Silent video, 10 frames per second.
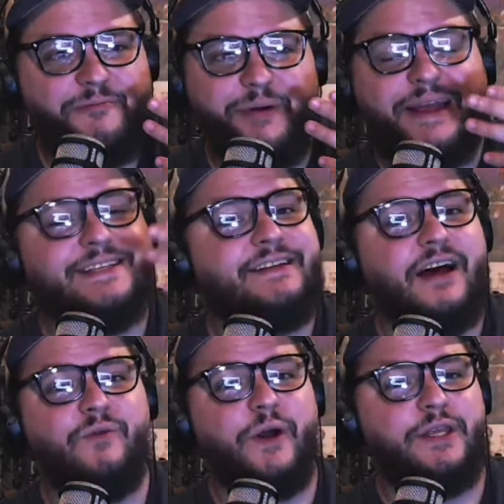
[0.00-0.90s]
based
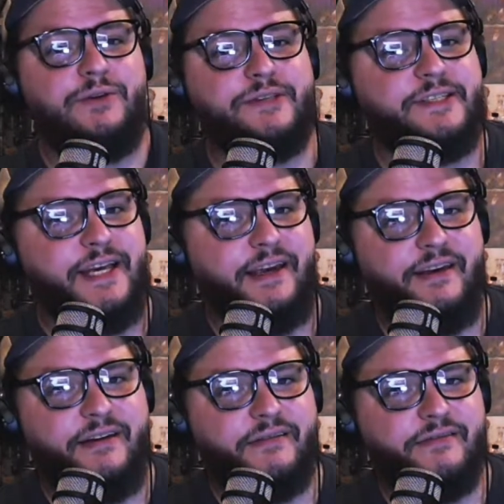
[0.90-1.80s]
on what you
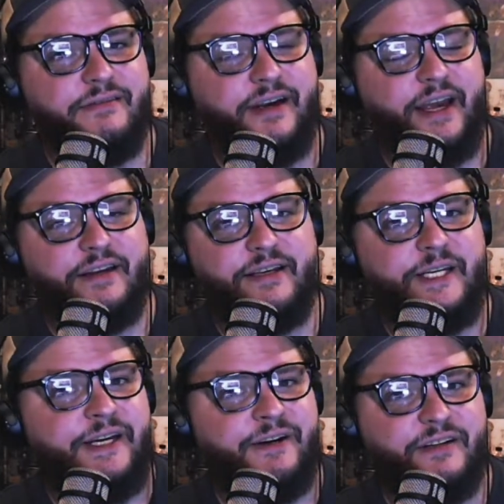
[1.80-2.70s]
see and
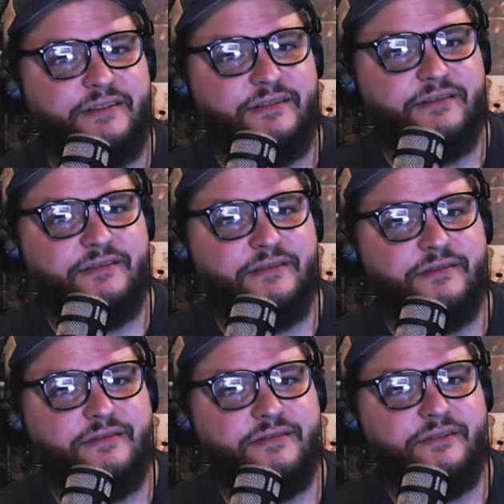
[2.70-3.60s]
hear
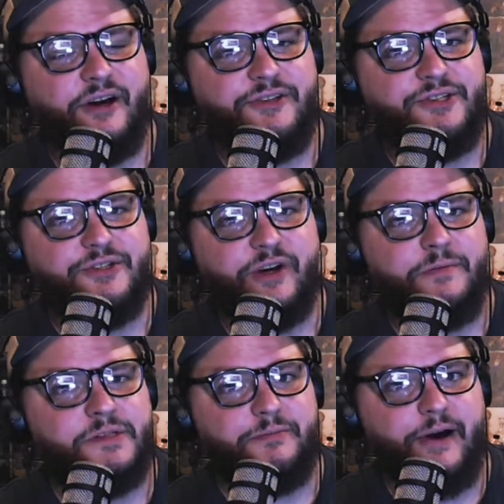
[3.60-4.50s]
on
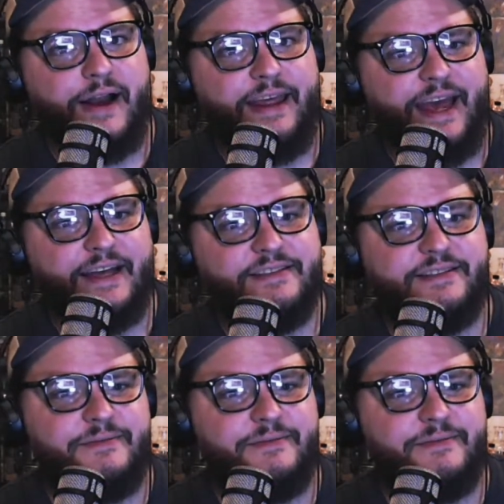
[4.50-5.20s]
streams and podcasts.